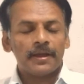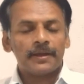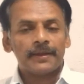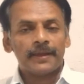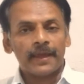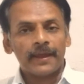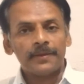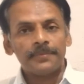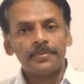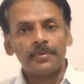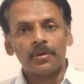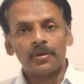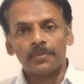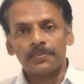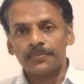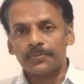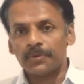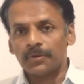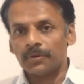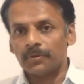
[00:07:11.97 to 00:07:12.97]
can be
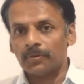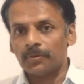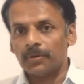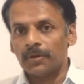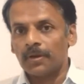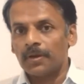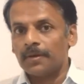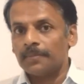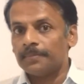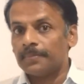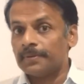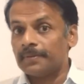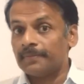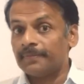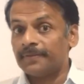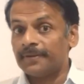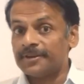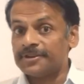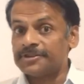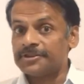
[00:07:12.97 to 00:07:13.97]
observed by the
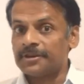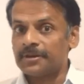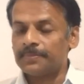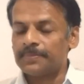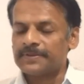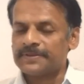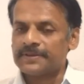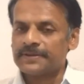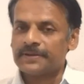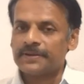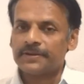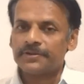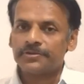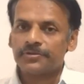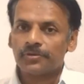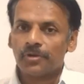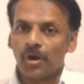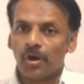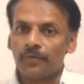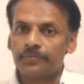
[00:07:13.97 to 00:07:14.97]
facial
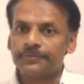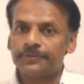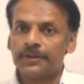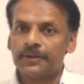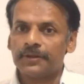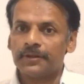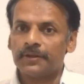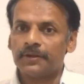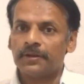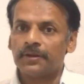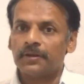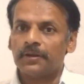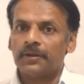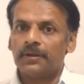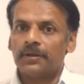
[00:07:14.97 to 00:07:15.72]
presentation of the